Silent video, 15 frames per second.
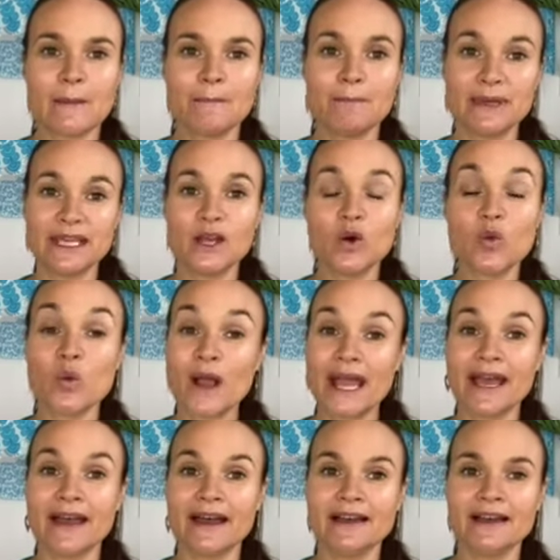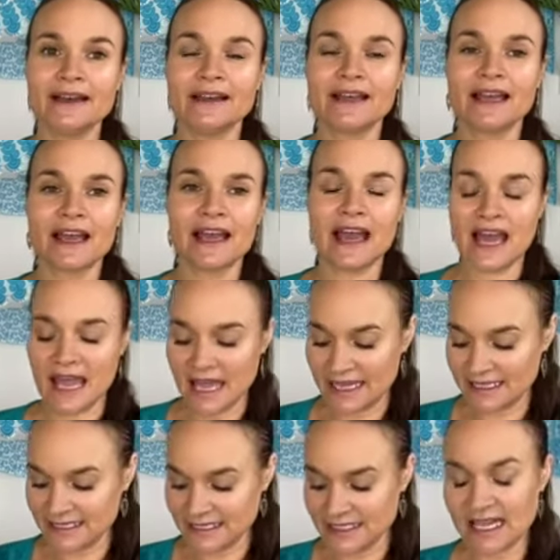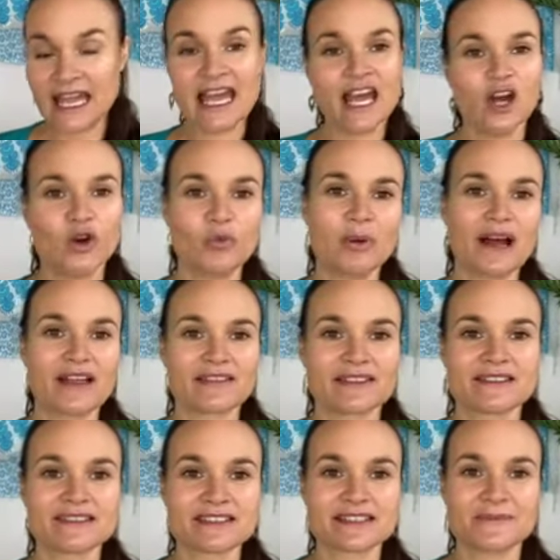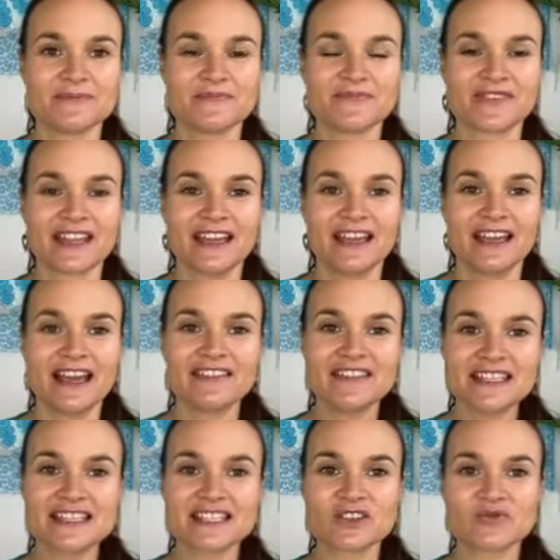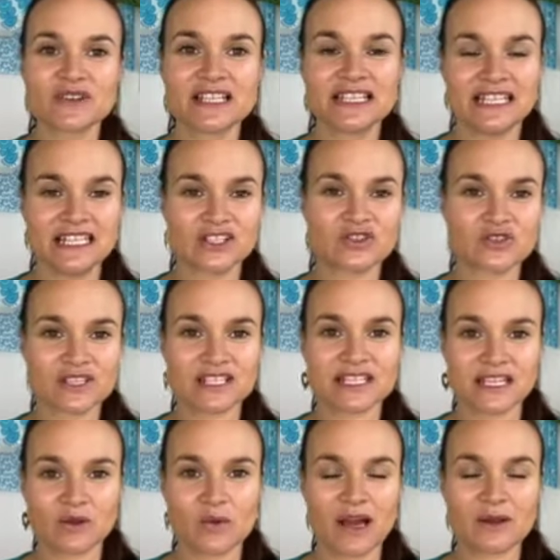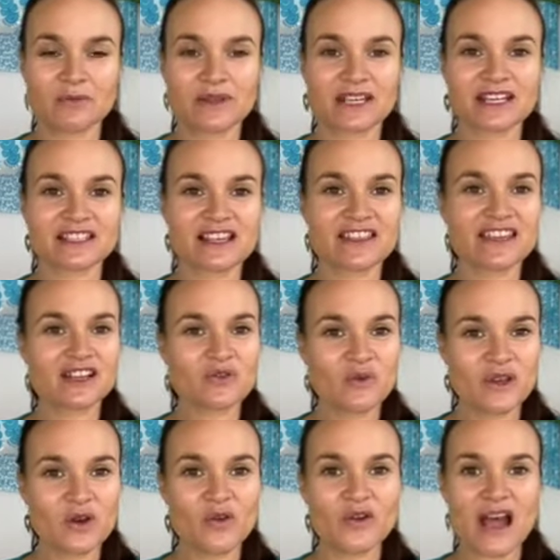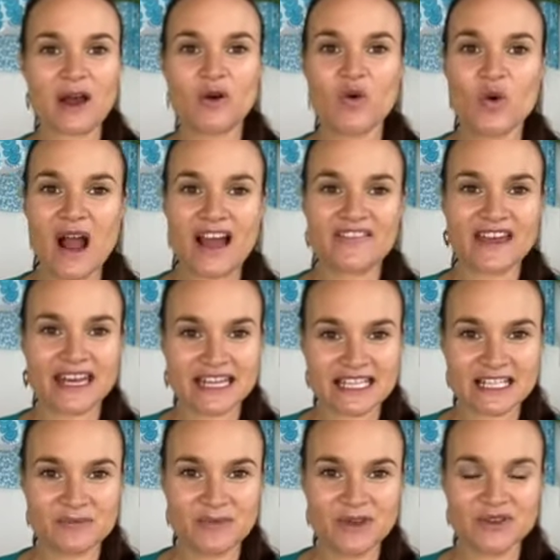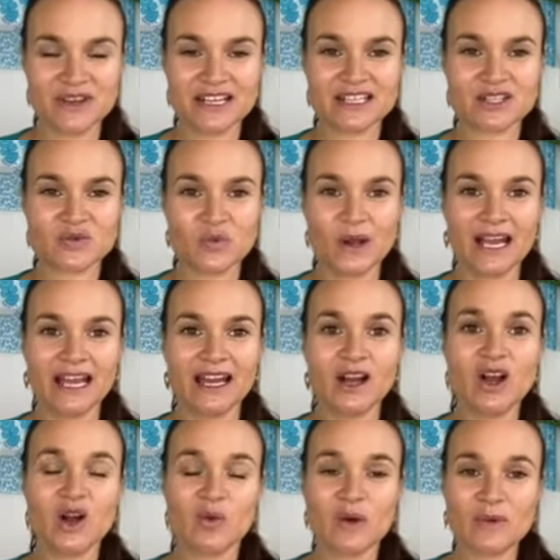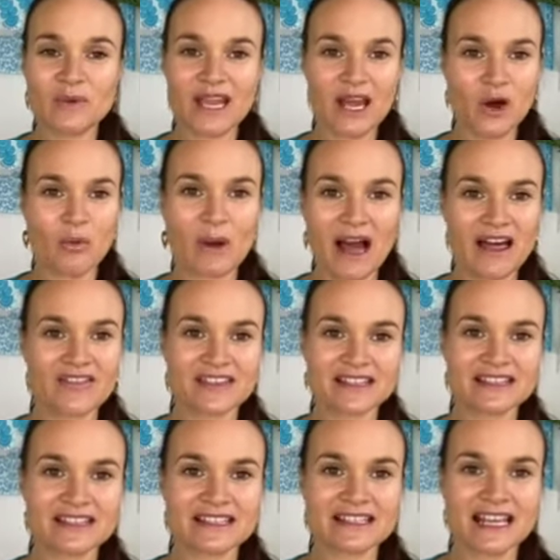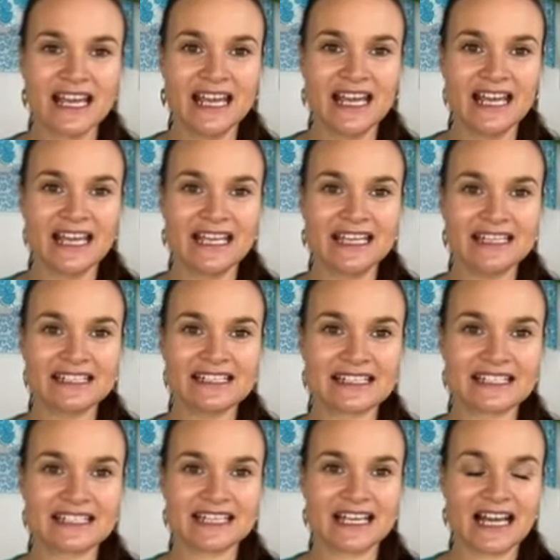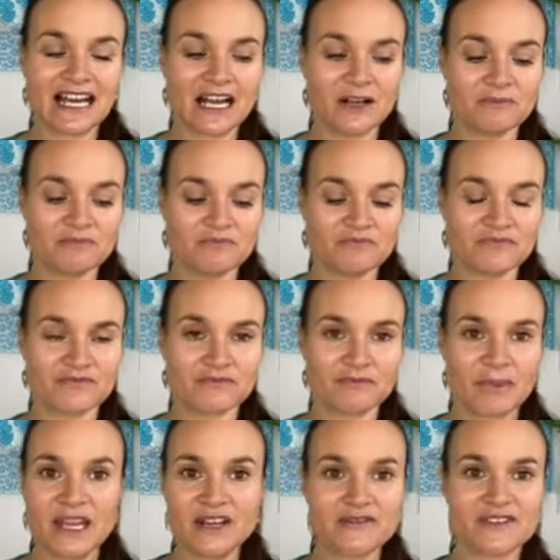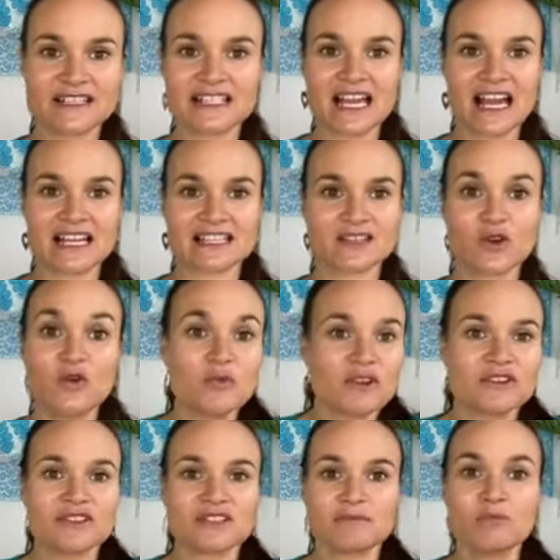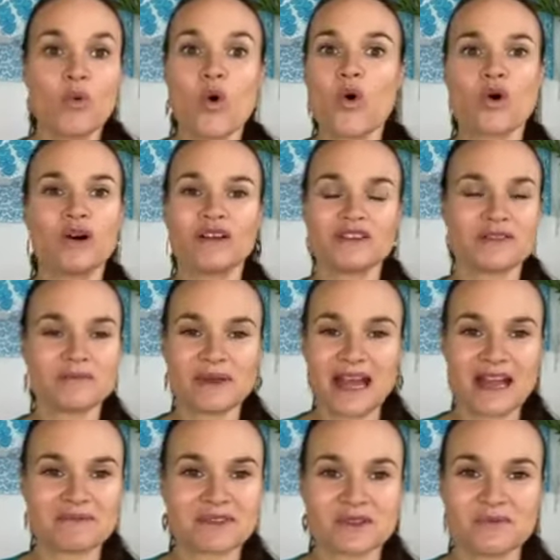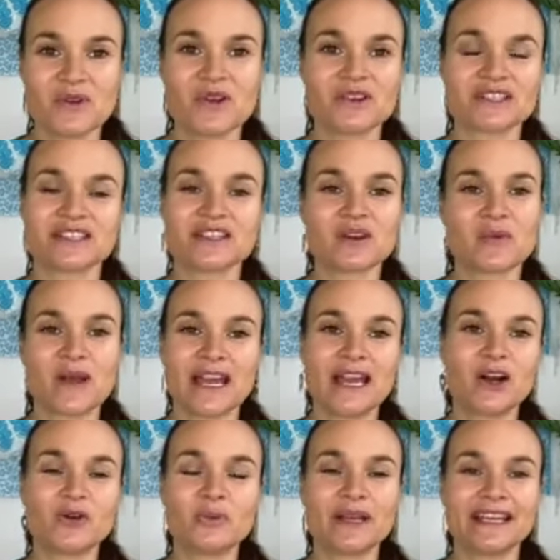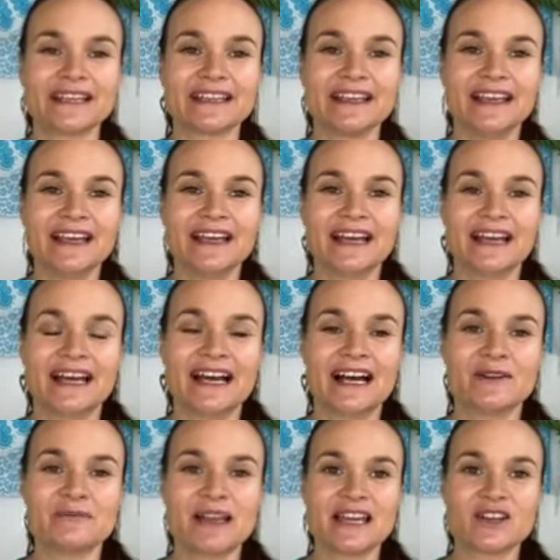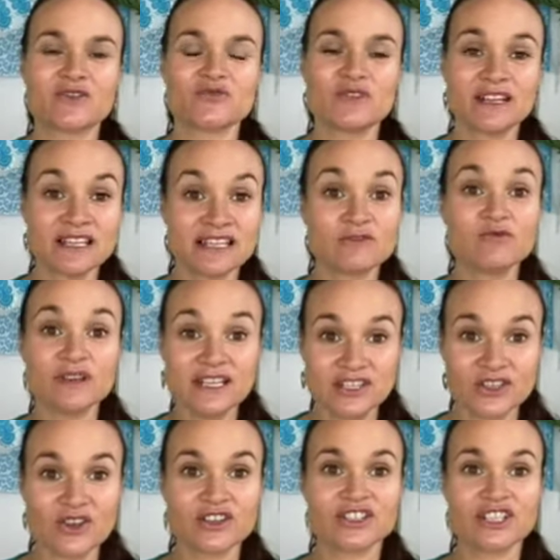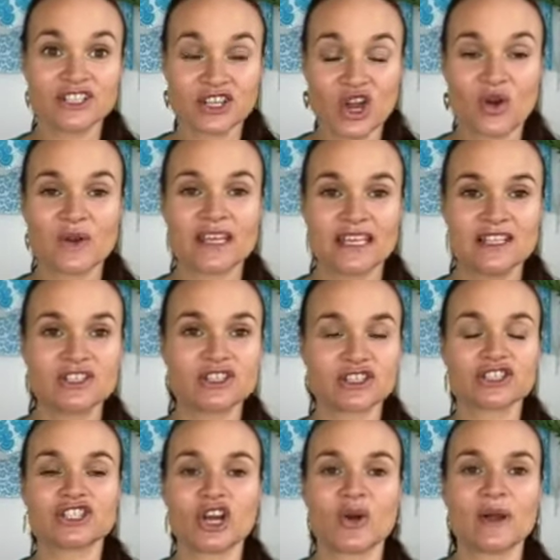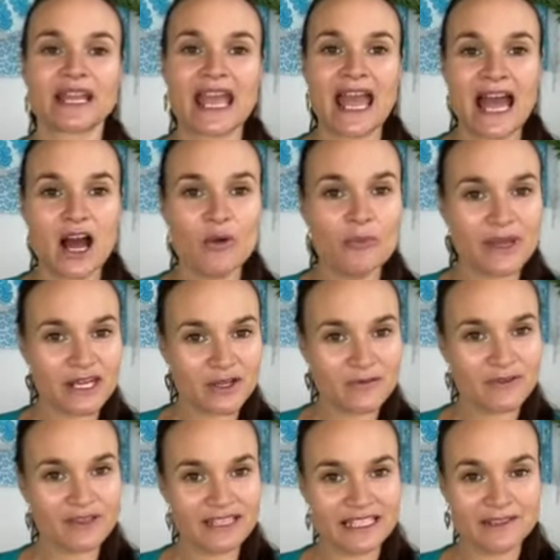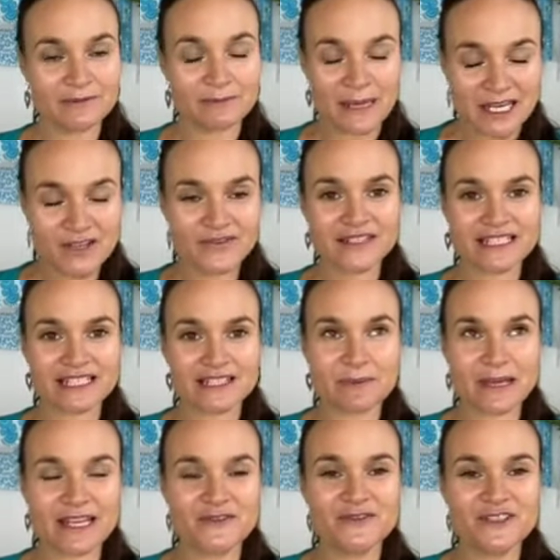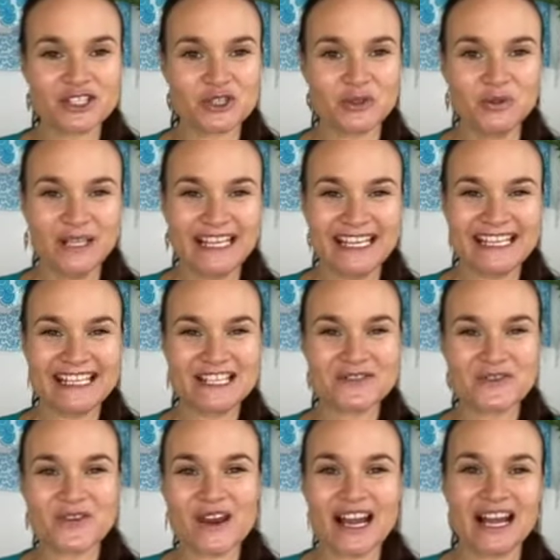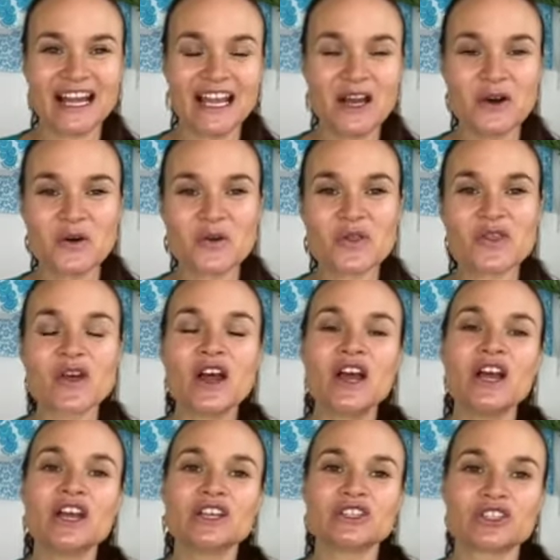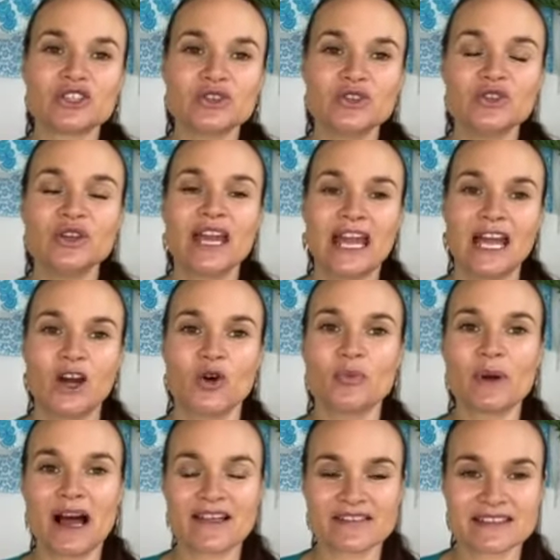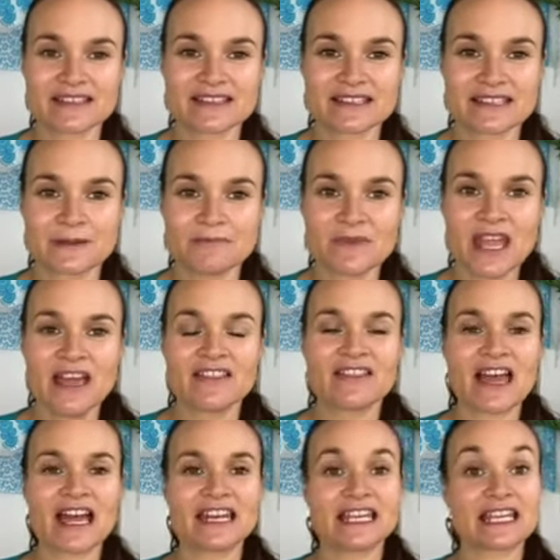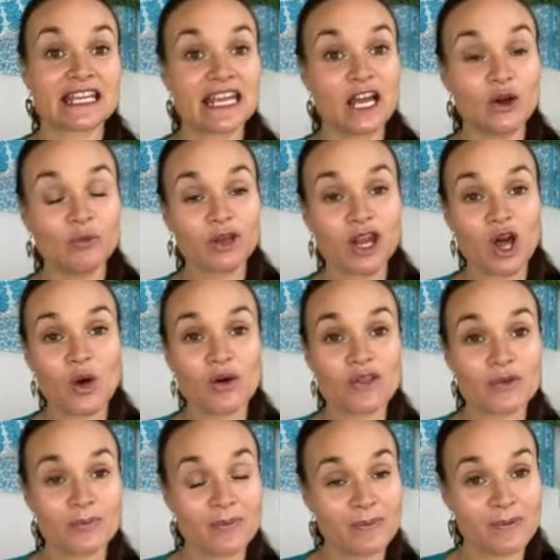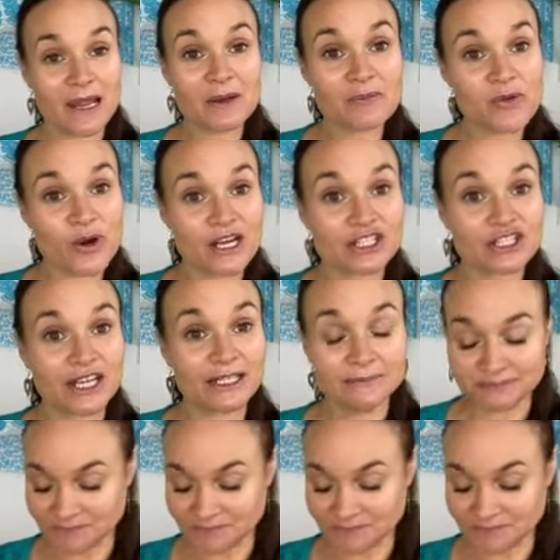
be aware, and help others. And this is a really interesting one, because I think we all had that experience where when we help others, it benefits us almost more than perhaps the person that we're helping. And it really, research is going into showing how beneficial it is for our health to help others, that it can help lower the blood pressure.